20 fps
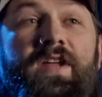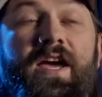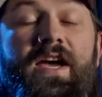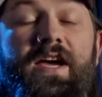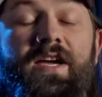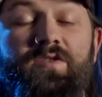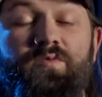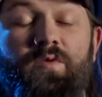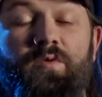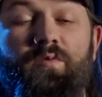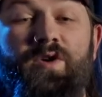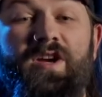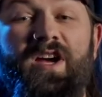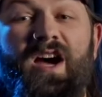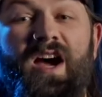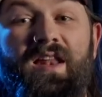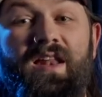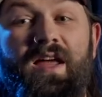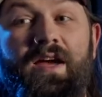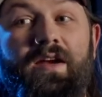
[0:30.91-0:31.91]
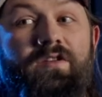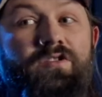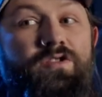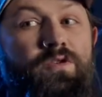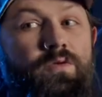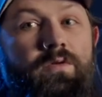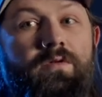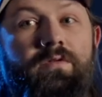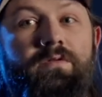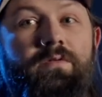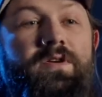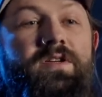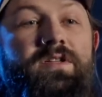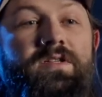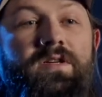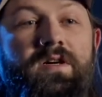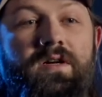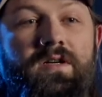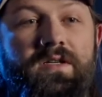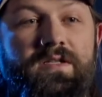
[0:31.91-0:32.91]
days where we got like 2 or 3
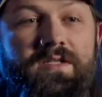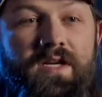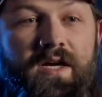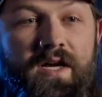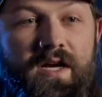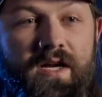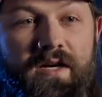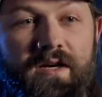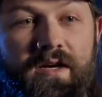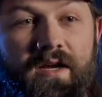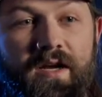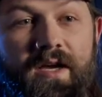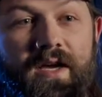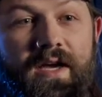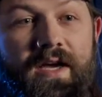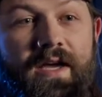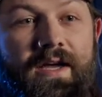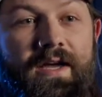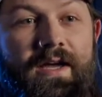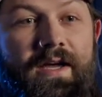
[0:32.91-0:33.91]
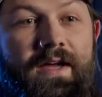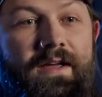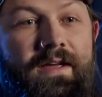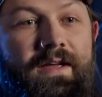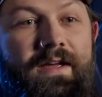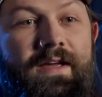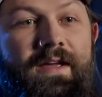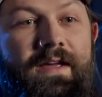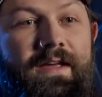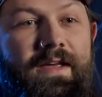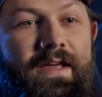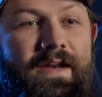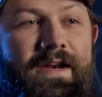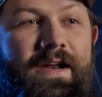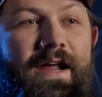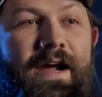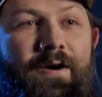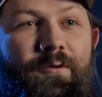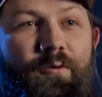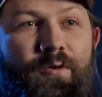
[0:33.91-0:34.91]
songs done, and
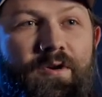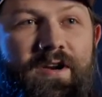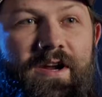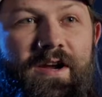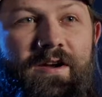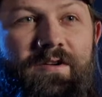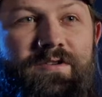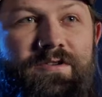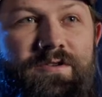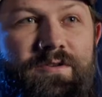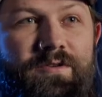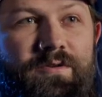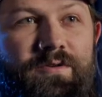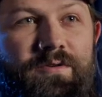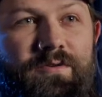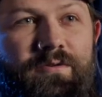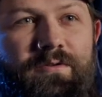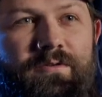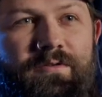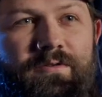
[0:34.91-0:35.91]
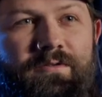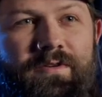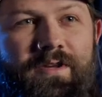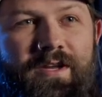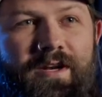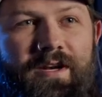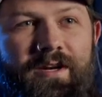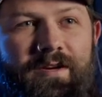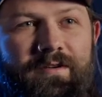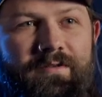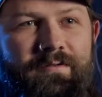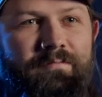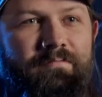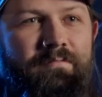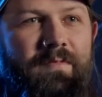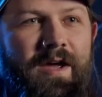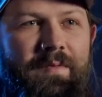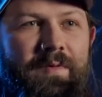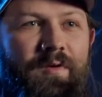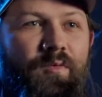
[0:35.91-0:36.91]
now we're down to getting
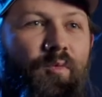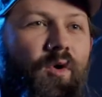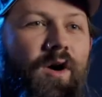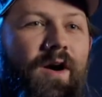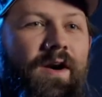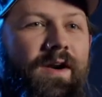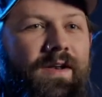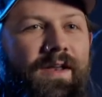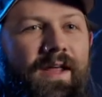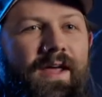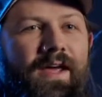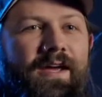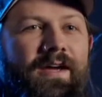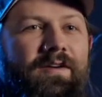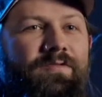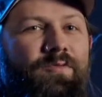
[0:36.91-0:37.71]
maybe 1 a day